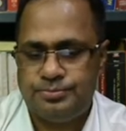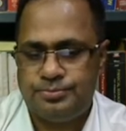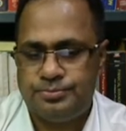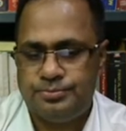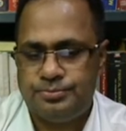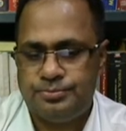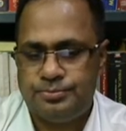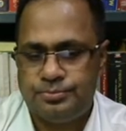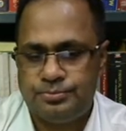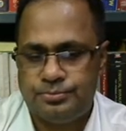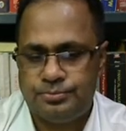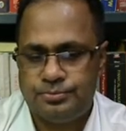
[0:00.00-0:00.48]

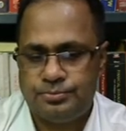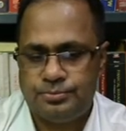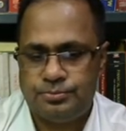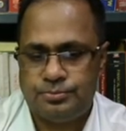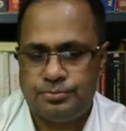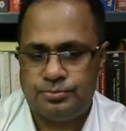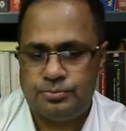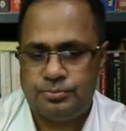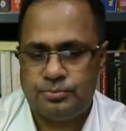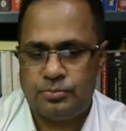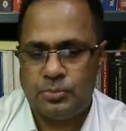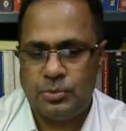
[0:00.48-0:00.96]

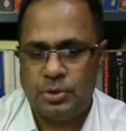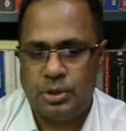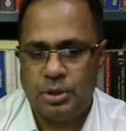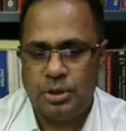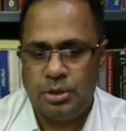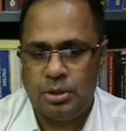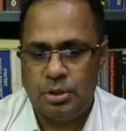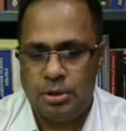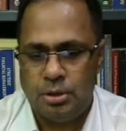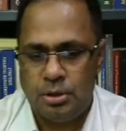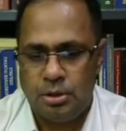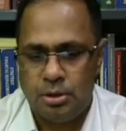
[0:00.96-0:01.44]

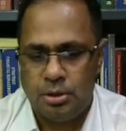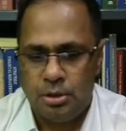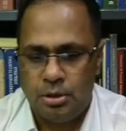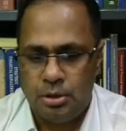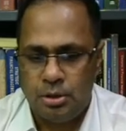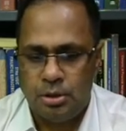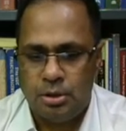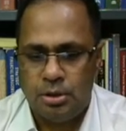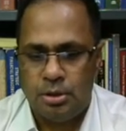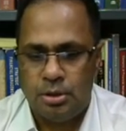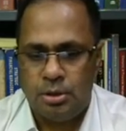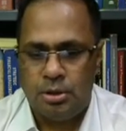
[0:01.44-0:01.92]

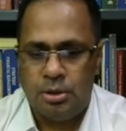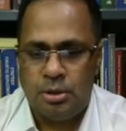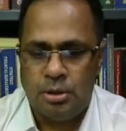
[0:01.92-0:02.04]
[no speech]